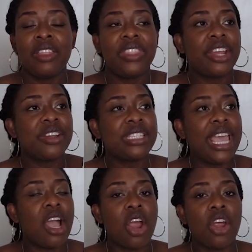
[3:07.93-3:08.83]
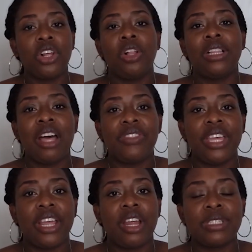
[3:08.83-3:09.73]
There's an article out
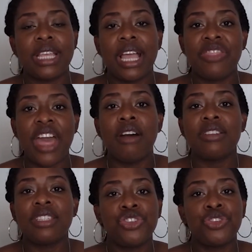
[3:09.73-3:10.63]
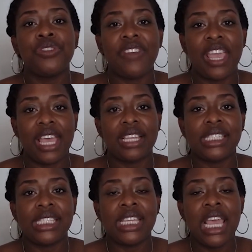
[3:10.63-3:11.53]
there with like 1,000 true
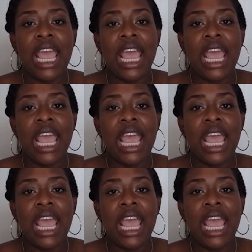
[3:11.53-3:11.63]
fans.